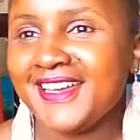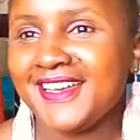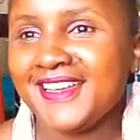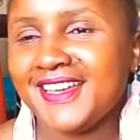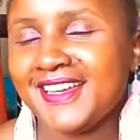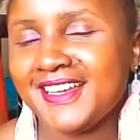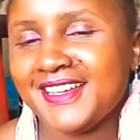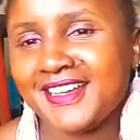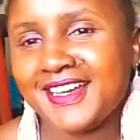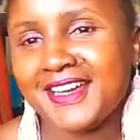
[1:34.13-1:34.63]

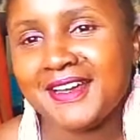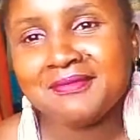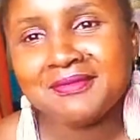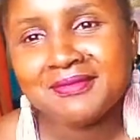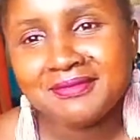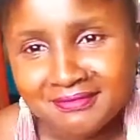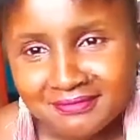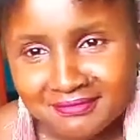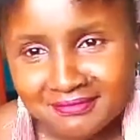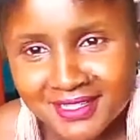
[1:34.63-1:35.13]

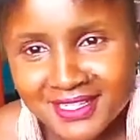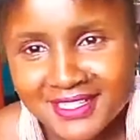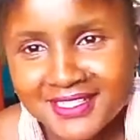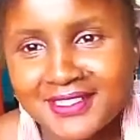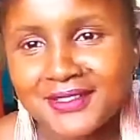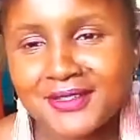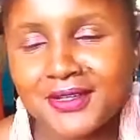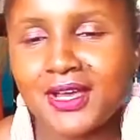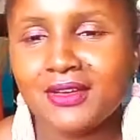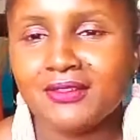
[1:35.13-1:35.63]
I'm
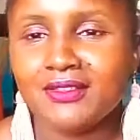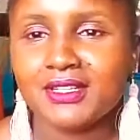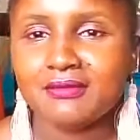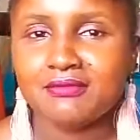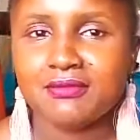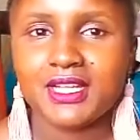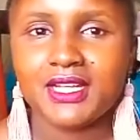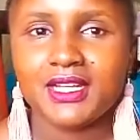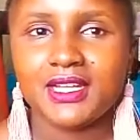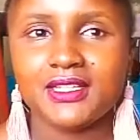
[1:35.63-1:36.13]
blessed to have her in
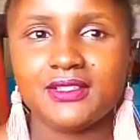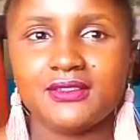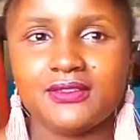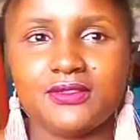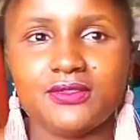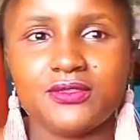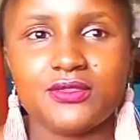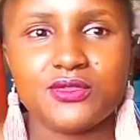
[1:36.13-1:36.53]
my life.